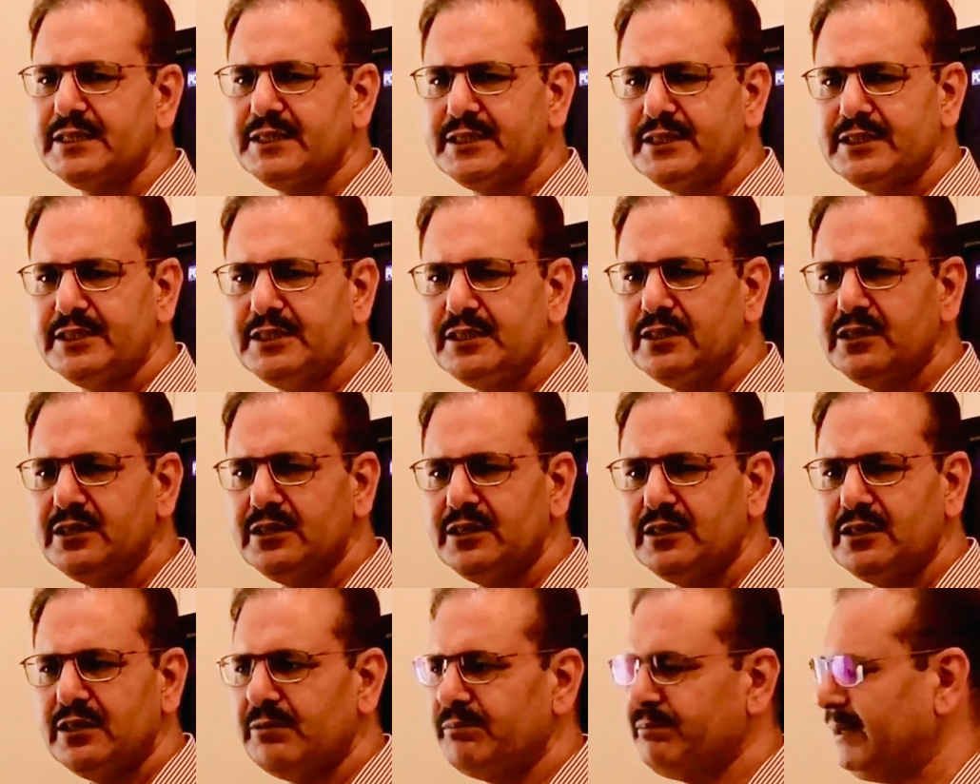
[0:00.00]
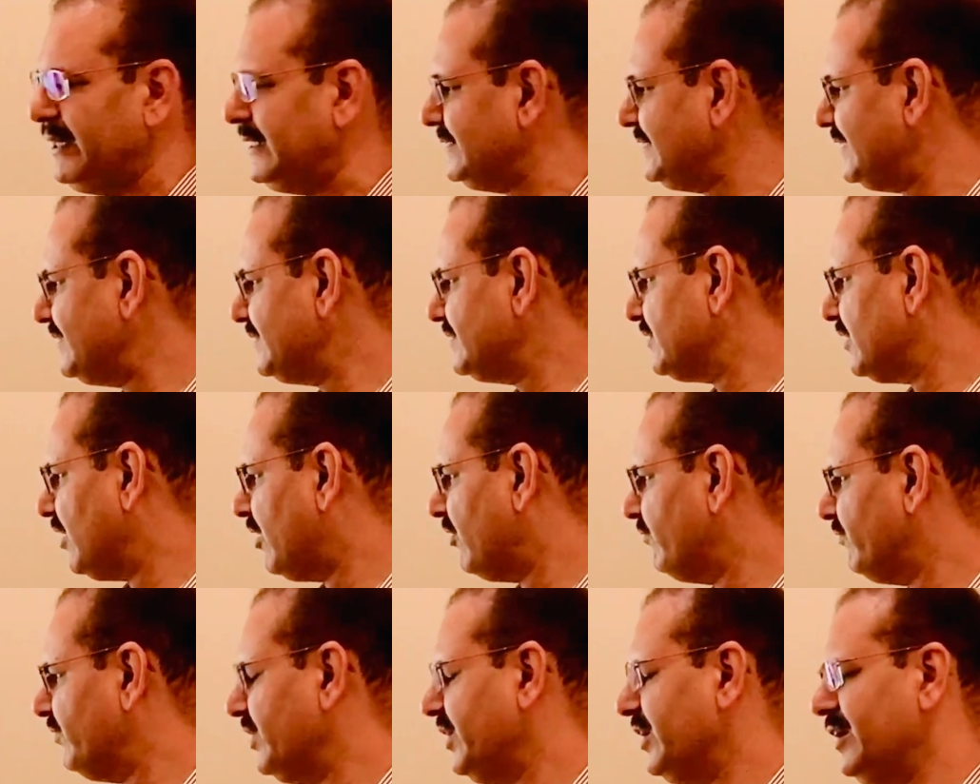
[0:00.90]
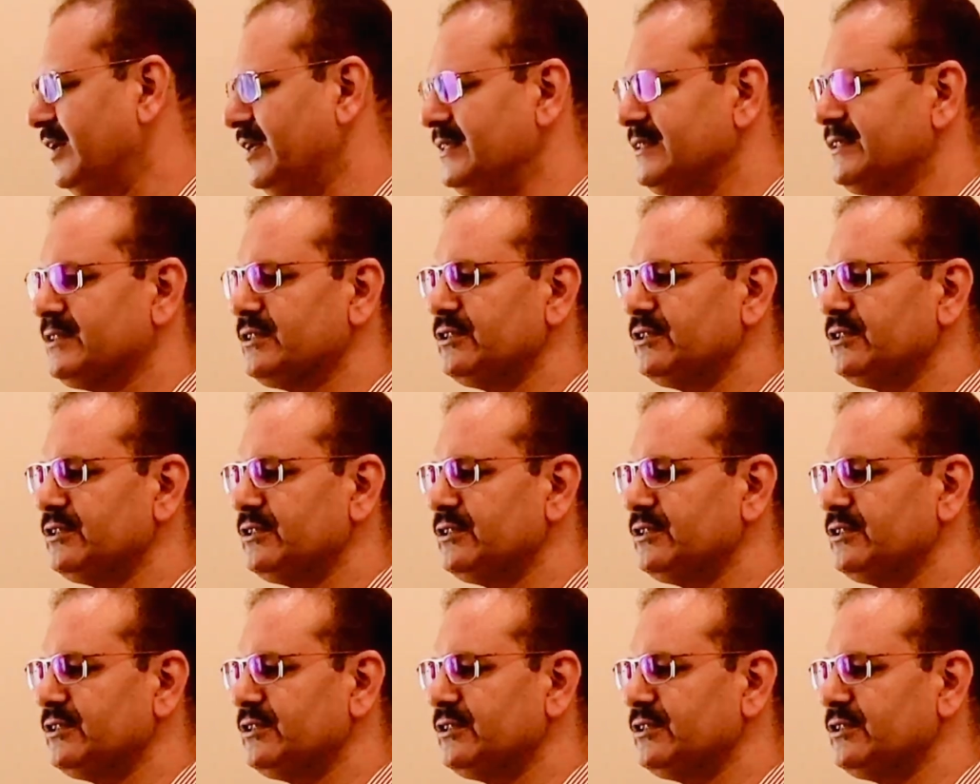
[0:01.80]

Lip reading: the presence of air is